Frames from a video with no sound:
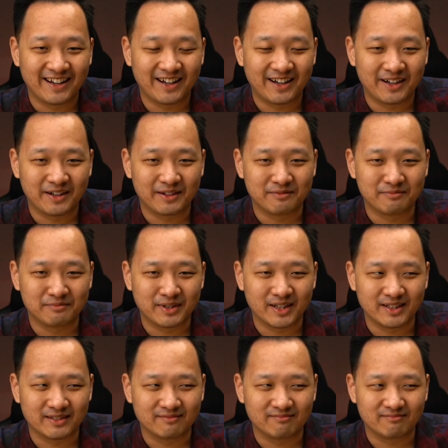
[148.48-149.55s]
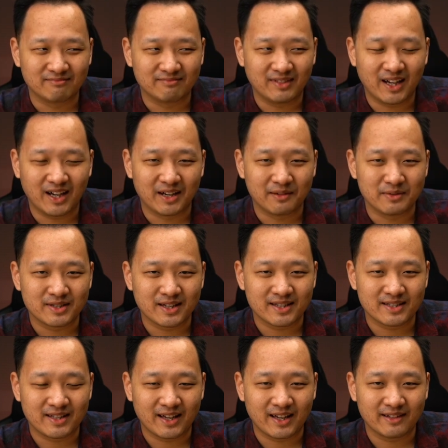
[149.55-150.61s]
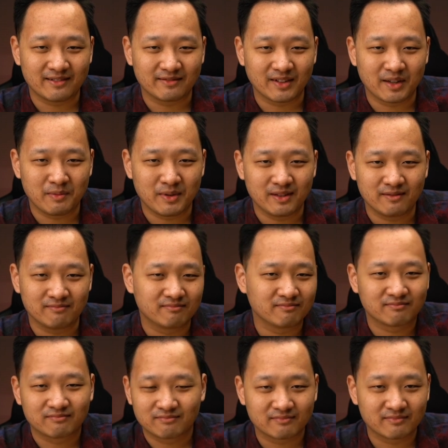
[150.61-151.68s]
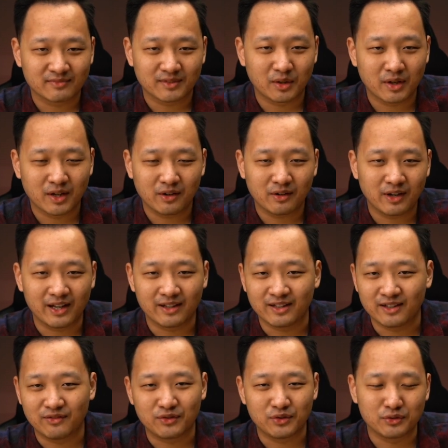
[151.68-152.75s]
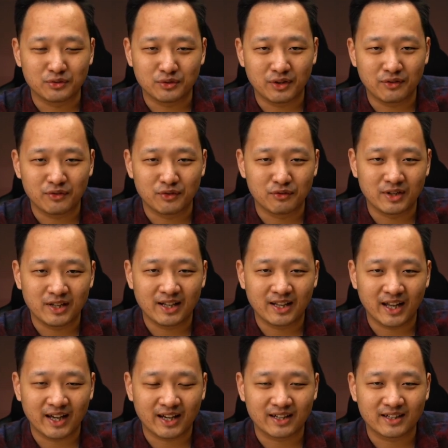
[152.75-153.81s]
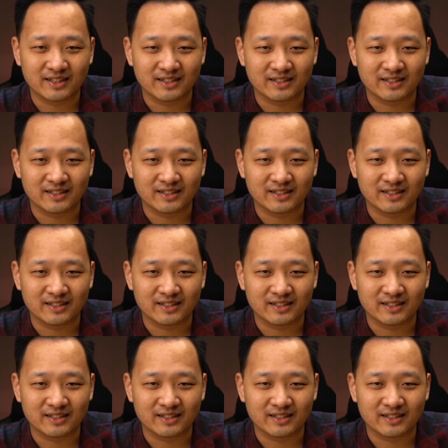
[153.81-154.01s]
But yeah, besides that, I mean, okay lor. And if you really like,